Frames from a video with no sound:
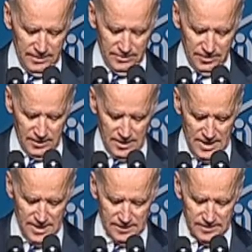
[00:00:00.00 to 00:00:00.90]
their
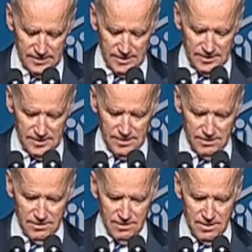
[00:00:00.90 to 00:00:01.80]
clients, as I said,
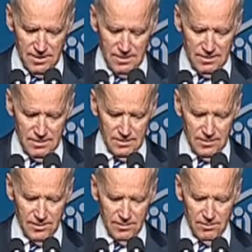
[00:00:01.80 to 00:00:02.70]
are,
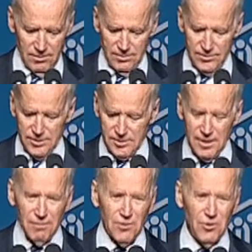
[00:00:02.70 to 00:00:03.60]
just
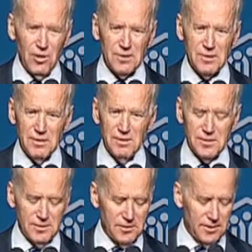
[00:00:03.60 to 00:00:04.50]
never thought this
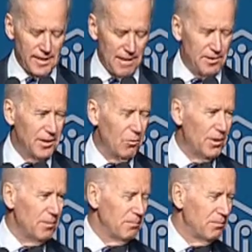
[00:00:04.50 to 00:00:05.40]
could happen. One
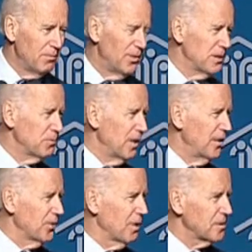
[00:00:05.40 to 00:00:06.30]
of the things we
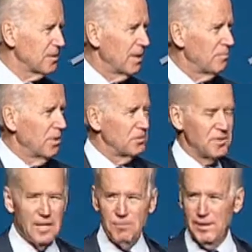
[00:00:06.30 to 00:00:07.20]
underestimate most,
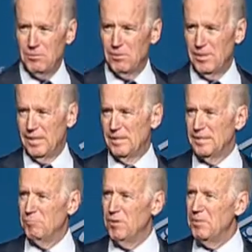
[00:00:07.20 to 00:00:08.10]
keep that where it is,
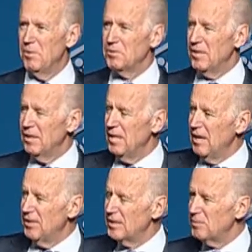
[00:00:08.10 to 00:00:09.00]
one of the most
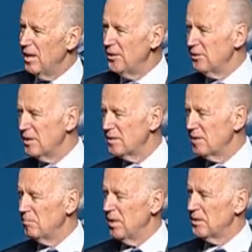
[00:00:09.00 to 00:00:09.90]
things we
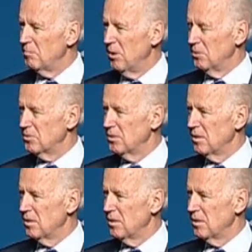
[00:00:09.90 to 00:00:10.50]
underestimate the most,